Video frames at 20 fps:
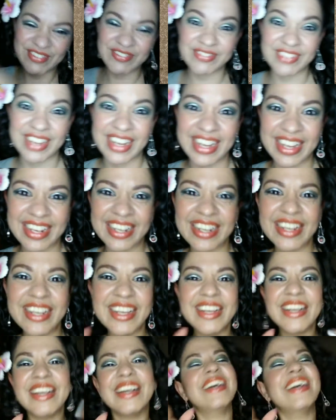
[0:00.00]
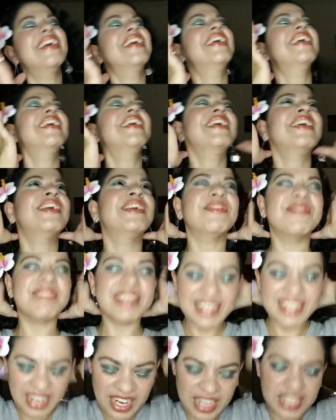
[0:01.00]
fun. Oh my
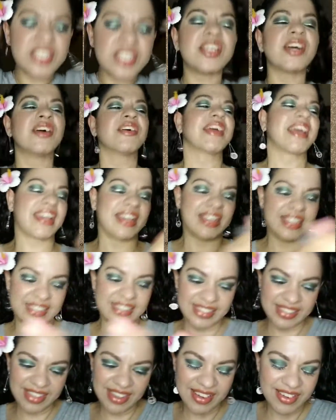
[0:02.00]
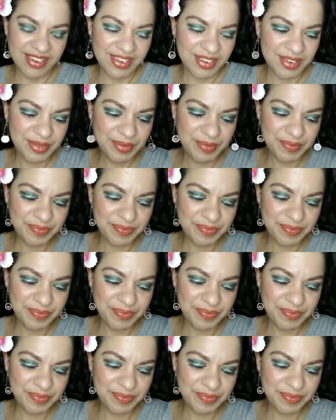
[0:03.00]
gosh. Okay, so